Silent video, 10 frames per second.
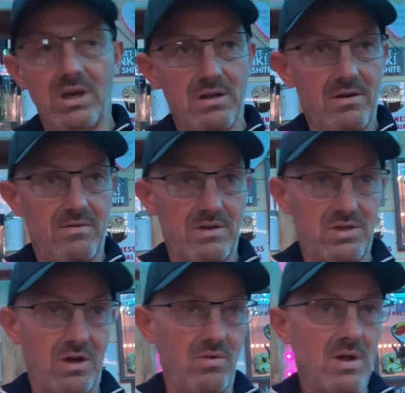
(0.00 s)
don't they?
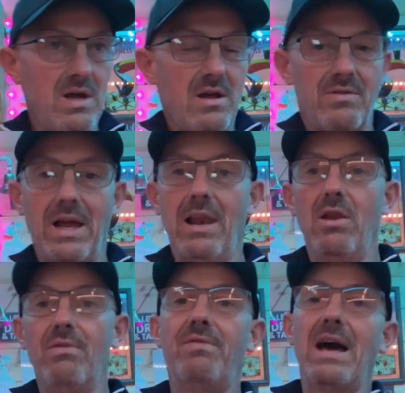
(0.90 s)
So they
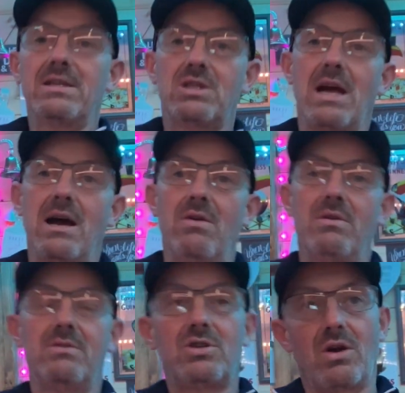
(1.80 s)
love that stout, and
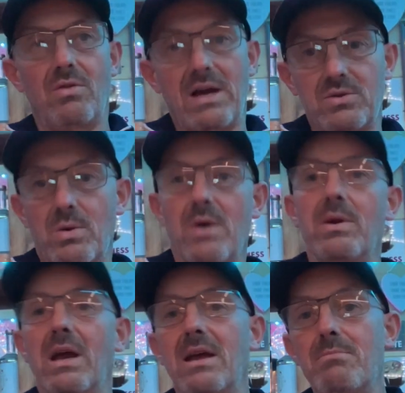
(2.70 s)
so that's where we
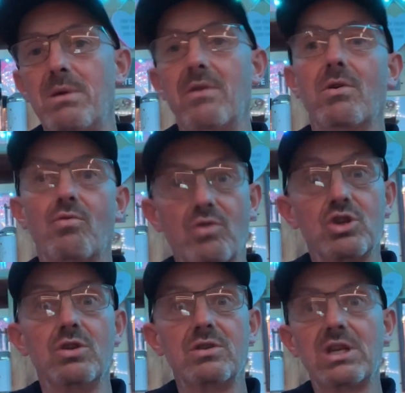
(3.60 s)
get Imperial
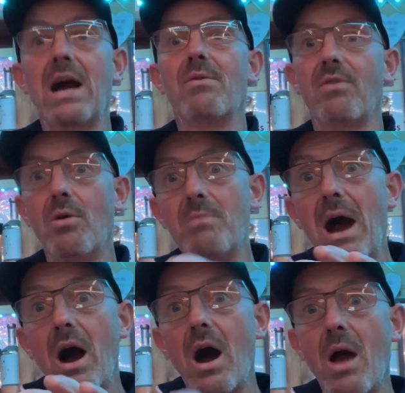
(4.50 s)
Russian Stout from,
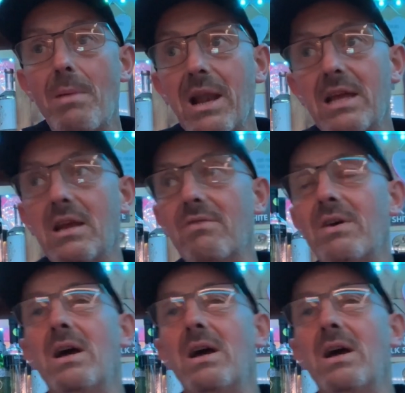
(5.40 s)
I believe.